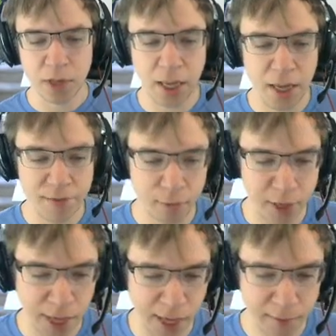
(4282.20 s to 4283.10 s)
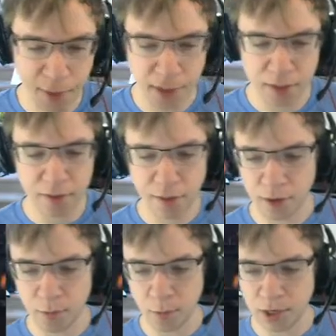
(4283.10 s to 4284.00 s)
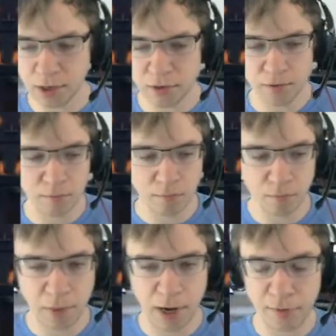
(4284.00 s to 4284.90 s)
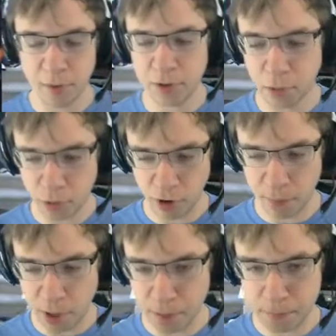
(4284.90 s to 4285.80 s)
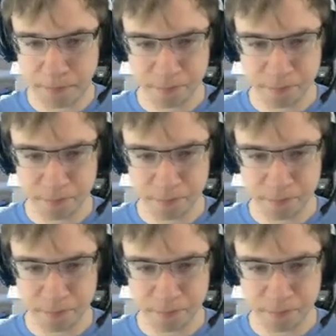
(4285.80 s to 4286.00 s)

If we headbutt, then we possibly don't drop bomb.